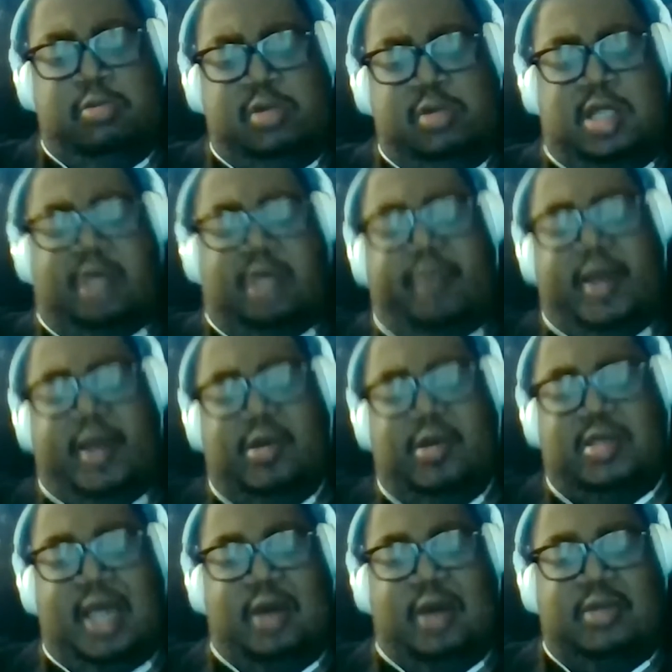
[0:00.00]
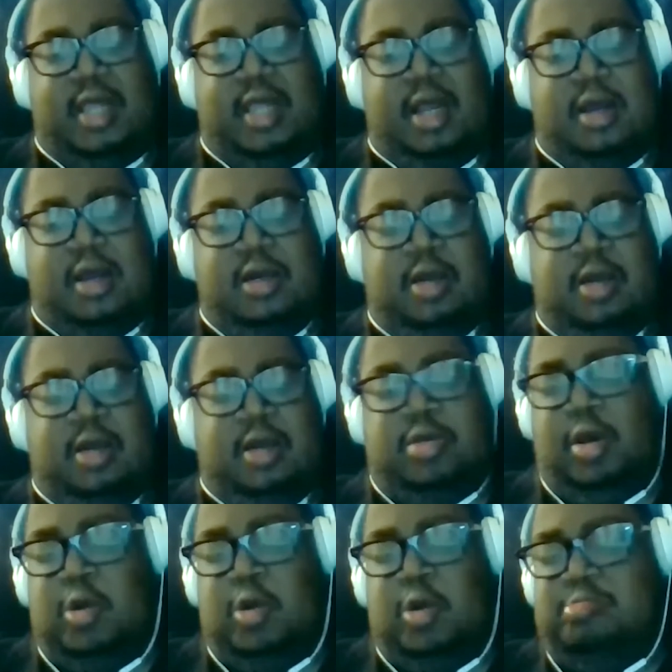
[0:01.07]
spirits out there,
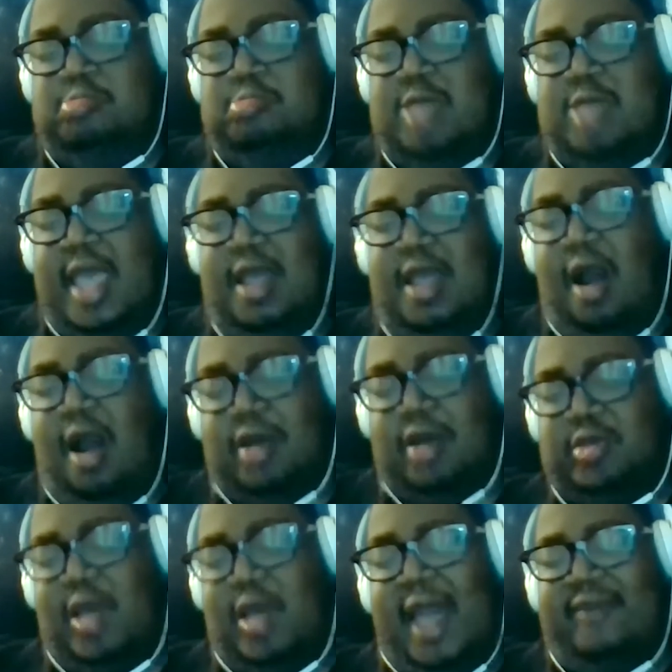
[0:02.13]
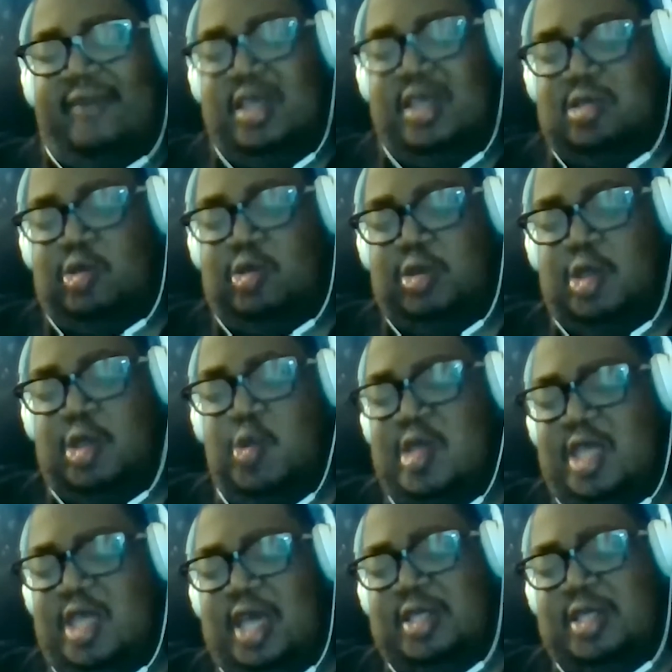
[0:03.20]
so they also have history too.
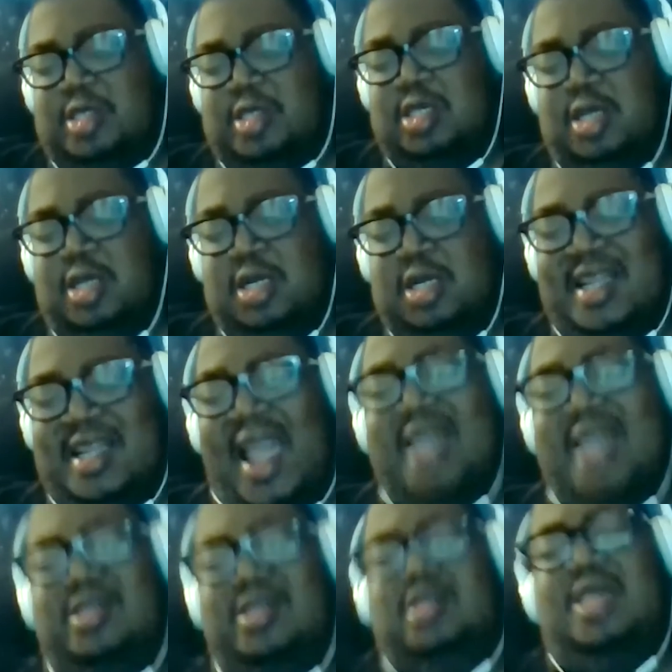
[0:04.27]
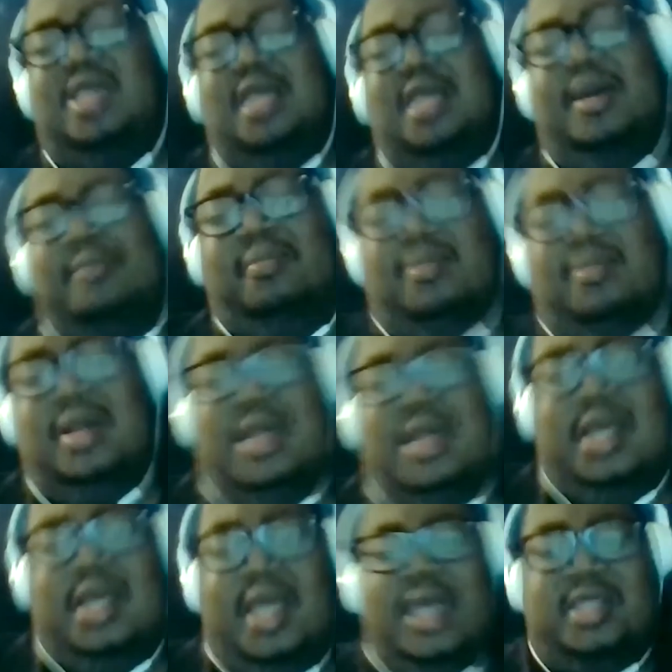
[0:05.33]
We just can't see them.
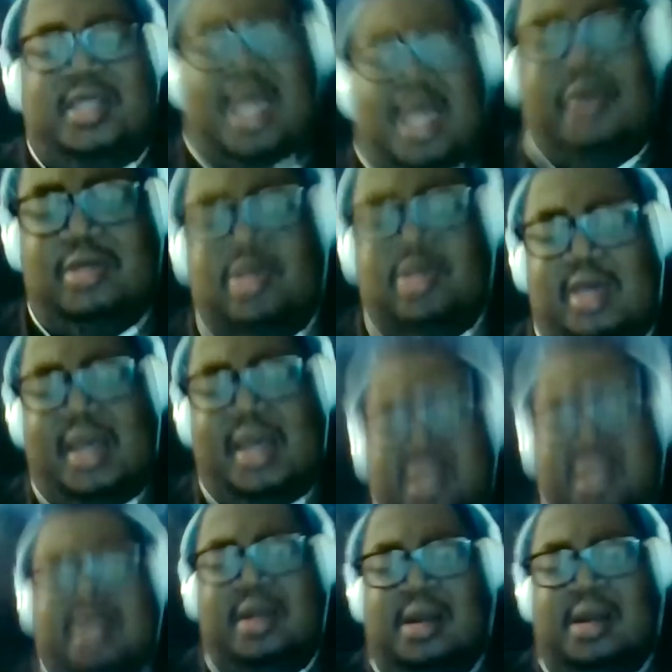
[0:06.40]
Is that what you're saying?